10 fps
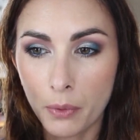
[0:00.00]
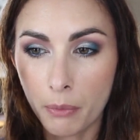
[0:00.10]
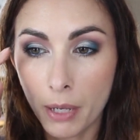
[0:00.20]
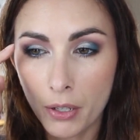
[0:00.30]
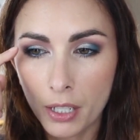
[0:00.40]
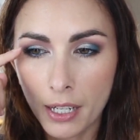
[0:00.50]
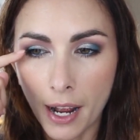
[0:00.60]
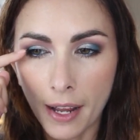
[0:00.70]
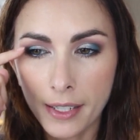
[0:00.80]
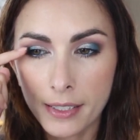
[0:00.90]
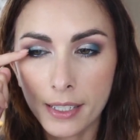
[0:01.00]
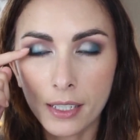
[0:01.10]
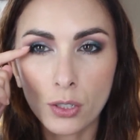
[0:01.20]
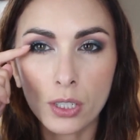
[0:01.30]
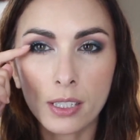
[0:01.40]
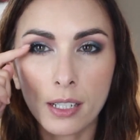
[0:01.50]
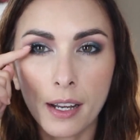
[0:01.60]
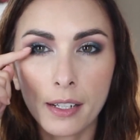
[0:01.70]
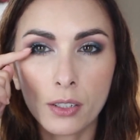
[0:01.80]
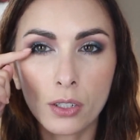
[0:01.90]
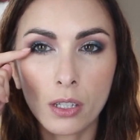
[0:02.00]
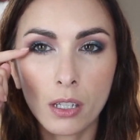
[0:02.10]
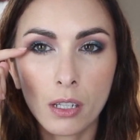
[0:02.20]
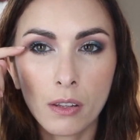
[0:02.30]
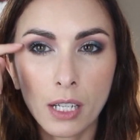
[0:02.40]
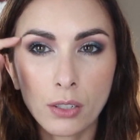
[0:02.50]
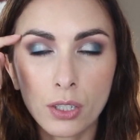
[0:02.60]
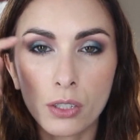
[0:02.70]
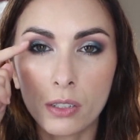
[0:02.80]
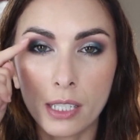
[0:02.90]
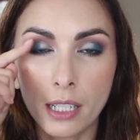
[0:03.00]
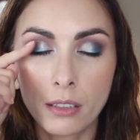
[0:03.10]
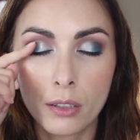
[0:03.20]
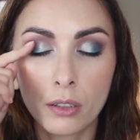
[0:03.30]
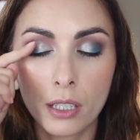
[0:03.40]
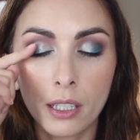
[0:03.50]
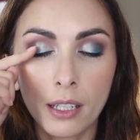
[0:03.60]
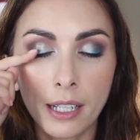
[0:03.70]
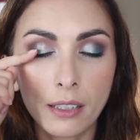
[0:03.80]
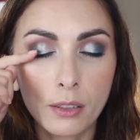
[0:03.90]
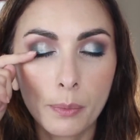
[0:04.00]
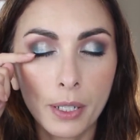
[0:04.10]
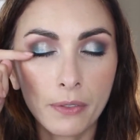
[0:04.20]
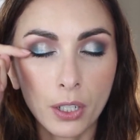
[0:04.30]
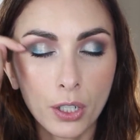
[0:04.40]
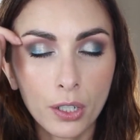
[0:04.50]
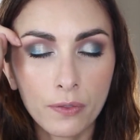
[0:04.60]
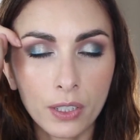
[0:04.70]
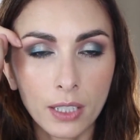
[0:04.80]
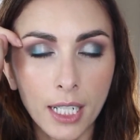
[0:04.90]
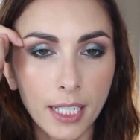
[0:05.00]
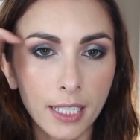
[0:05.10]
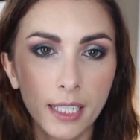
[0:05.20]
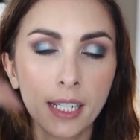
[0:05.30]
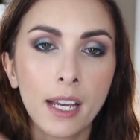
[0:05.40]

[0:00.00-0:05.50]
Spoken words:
With my hooded eyes, it just kind of then just looks like a little bit of a curved line.